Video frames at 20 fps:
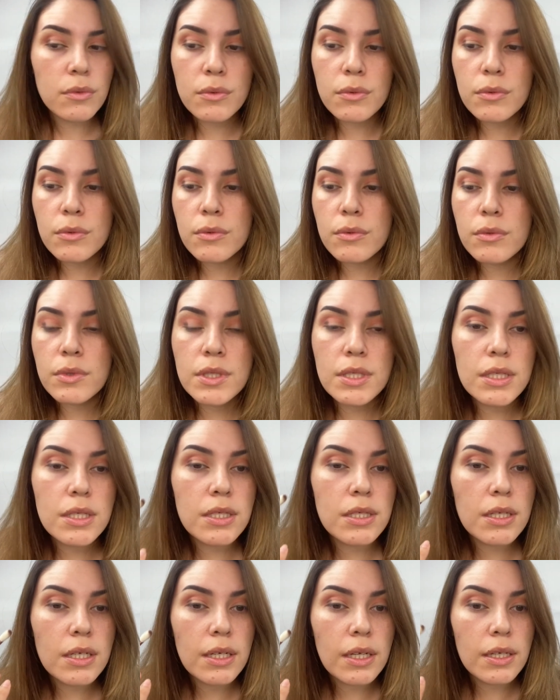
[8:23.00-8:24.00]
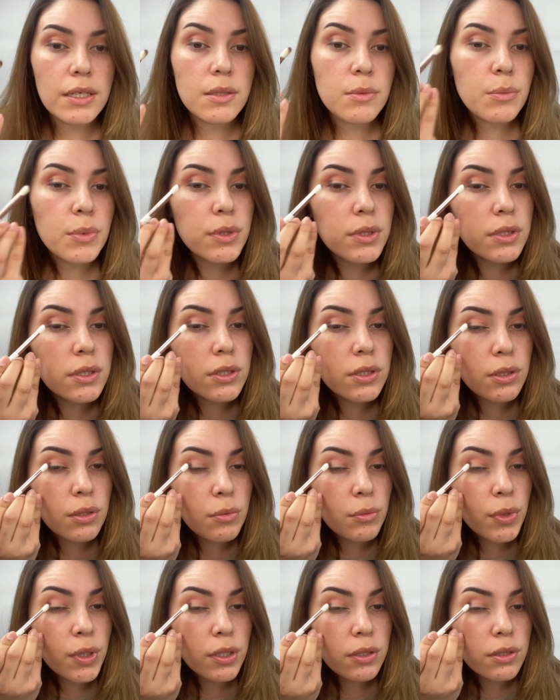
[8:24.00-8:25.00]
This is a nice precision
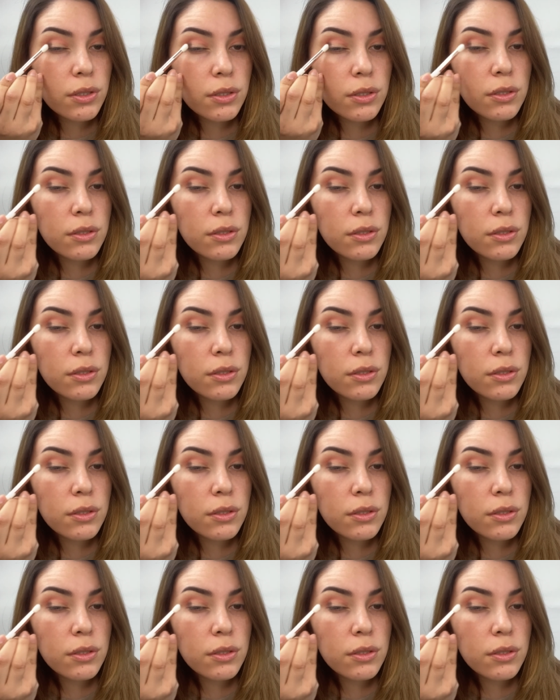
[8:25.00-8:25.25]
brush.